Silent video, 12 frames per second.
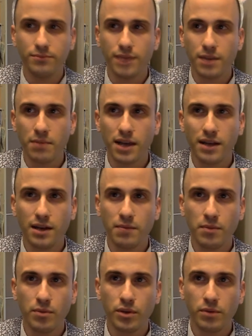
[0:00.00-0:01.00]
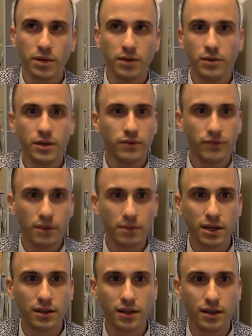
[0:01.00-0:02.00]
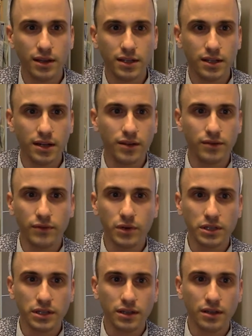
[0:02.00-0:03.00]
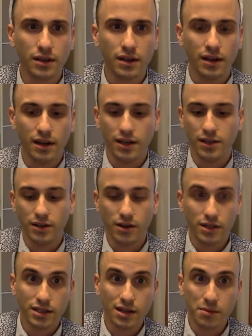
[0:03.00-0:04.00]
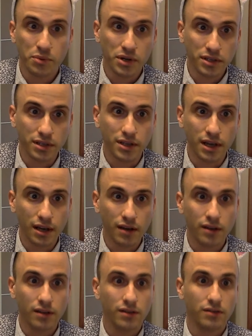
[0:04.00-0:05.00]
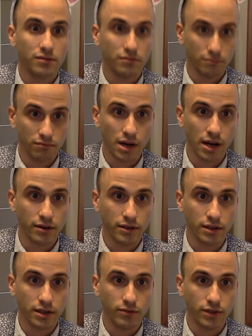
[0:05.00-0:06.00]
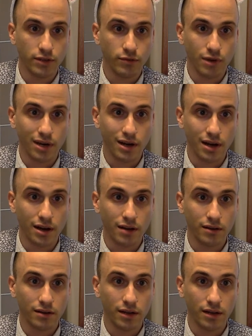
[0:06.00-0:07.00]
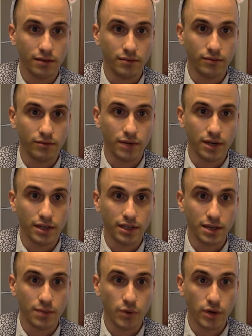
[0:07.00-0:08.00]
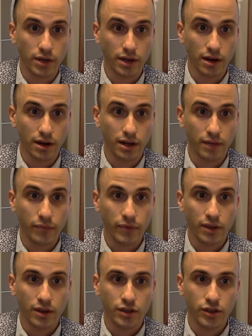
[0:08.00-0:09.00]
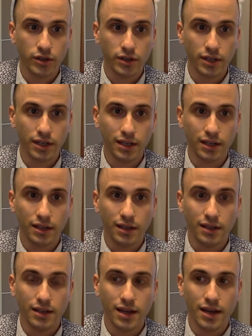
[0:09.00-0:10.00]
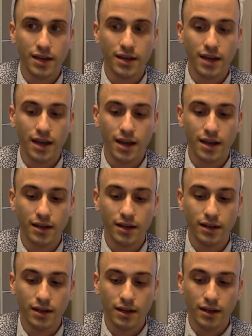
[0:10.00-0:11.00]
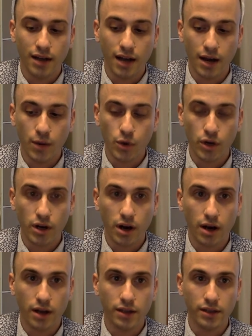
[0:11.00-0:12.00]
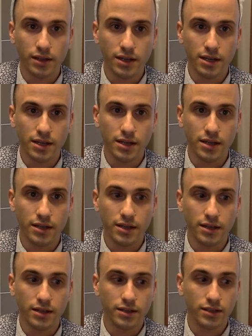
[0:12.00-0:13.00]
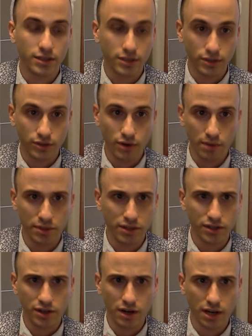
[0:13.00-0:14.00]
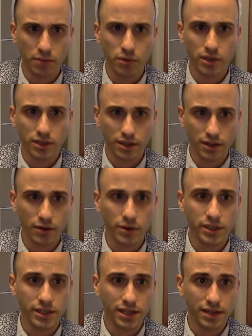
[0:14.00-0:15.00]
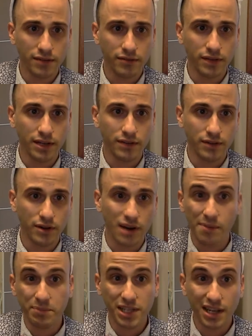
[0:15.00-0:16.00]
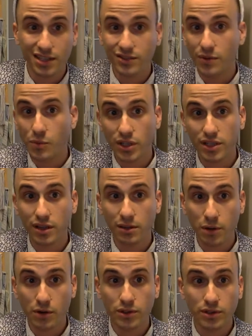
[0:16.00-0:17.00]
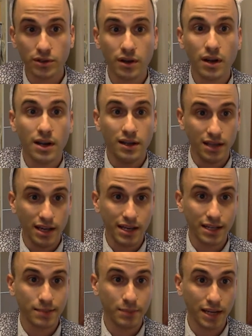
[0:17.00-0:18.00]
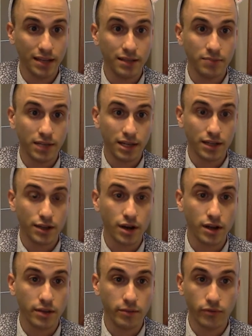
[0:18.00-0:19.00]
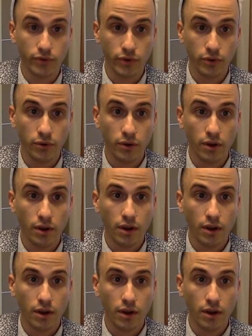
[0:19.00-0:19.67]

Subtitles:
They might come up with a better way to frame it than they did on the 14th. And as long as it's not printed yet, I don't see any reason why not to keep working on it. Certainly, they can work on the script, the talking points that they're going to give, and if there are updates from what's on the poster, they can explain them, they can talk them through.